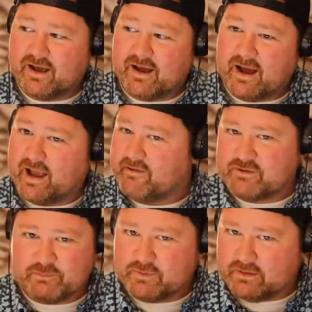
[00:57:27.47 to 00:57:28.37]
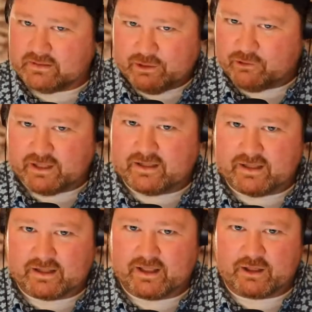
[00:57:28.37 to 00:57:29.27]
I have to literally click
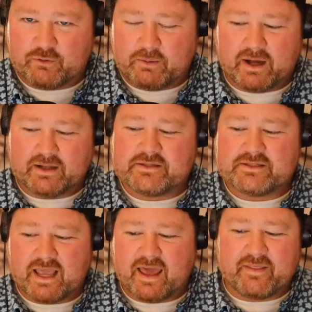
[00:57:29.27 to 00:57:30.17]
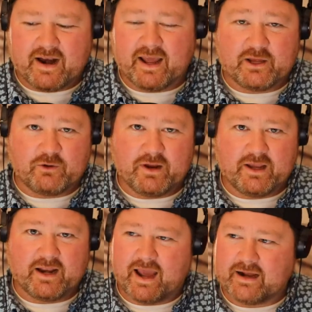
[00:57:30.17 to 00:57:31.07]
like 3 buttons and then I can
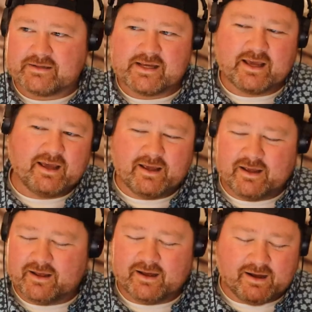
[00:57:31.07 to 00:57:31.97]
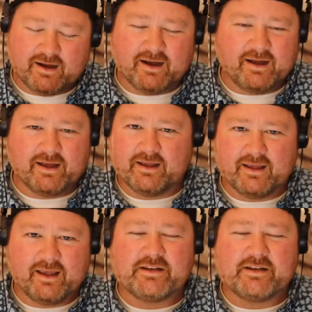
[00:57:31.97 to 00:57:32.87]
reconnect. It
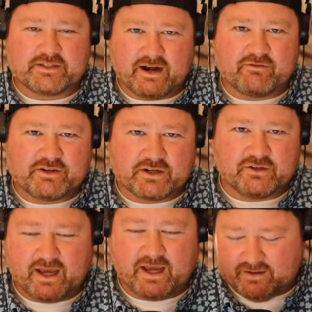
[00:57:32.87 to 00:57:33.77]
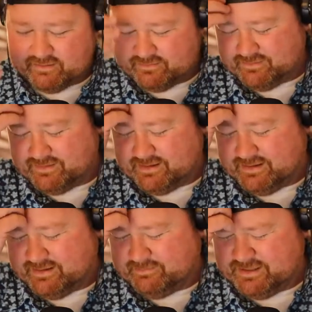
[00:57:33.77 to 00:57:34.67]
does it every single night.
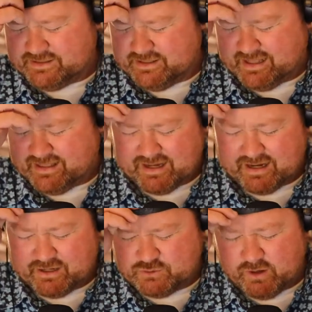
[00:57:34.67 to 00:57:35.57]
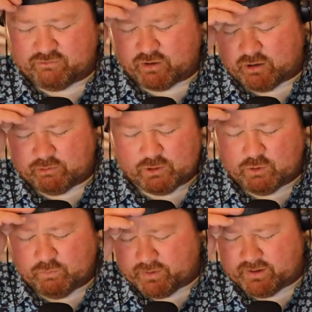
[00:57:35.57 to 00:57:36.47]
It's I think on a 24-hour
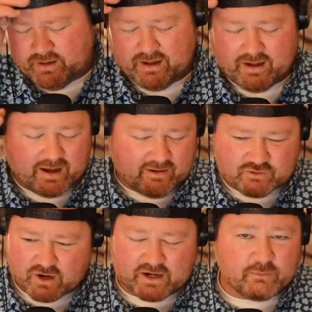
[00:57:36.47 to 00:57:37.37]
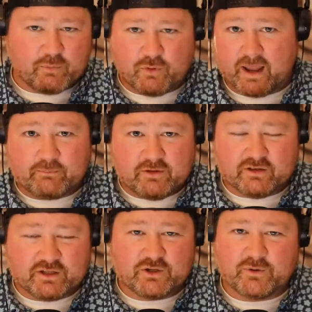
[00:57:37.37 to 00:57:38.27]
loop. I've tried to preemptively
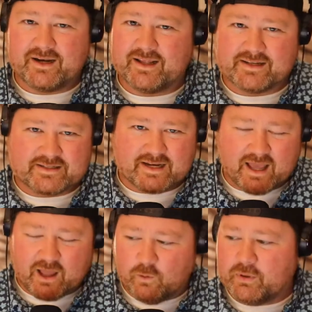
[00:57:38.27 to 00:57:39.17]
do it. It doesn't help.